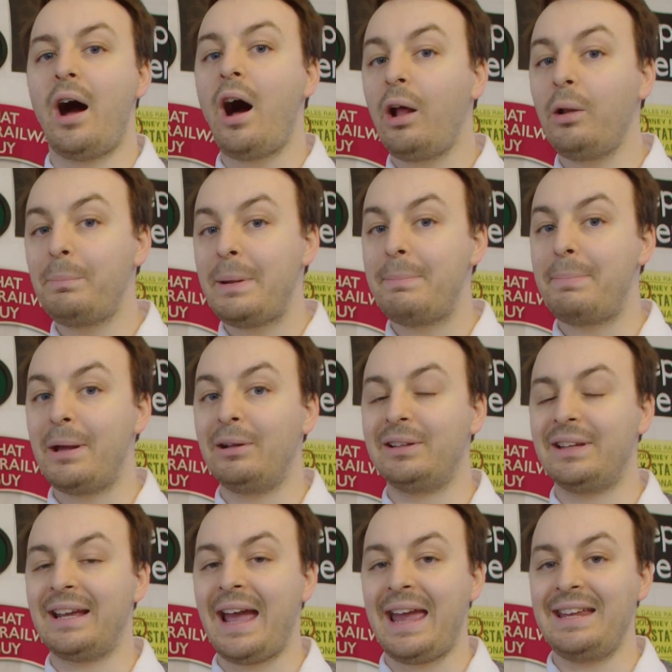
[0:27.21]
I'll be
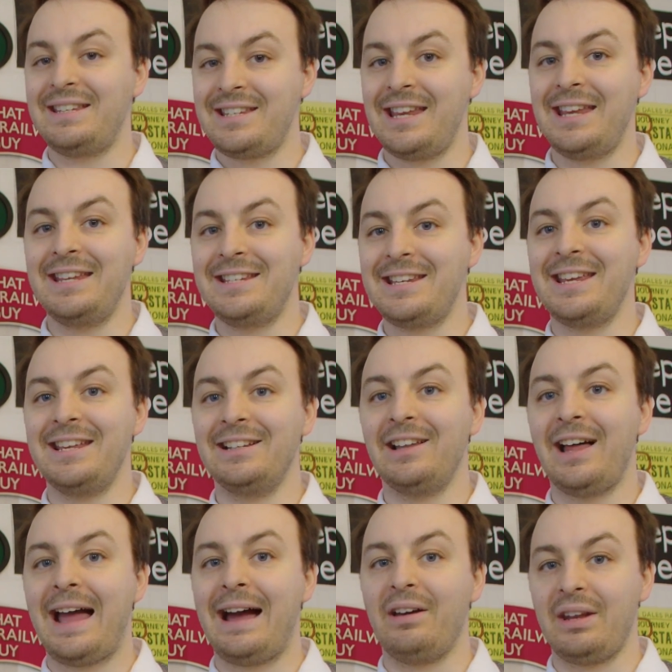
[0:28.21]
building a TT
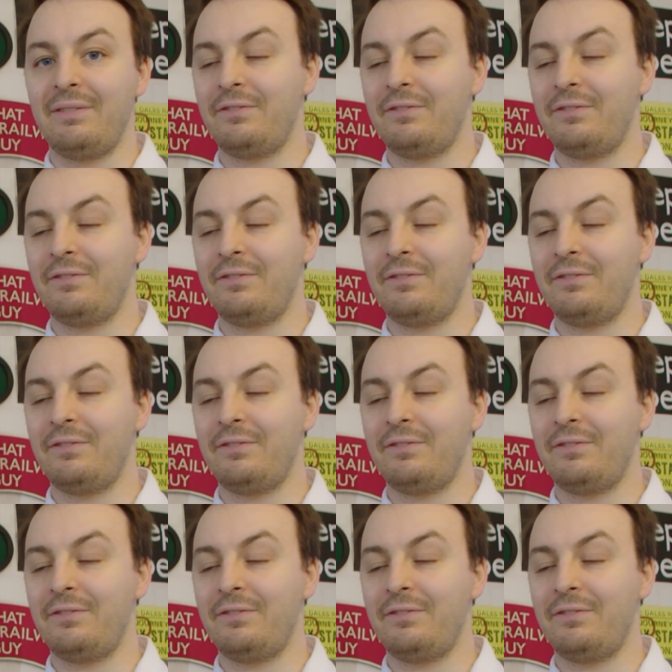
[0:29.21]
layout.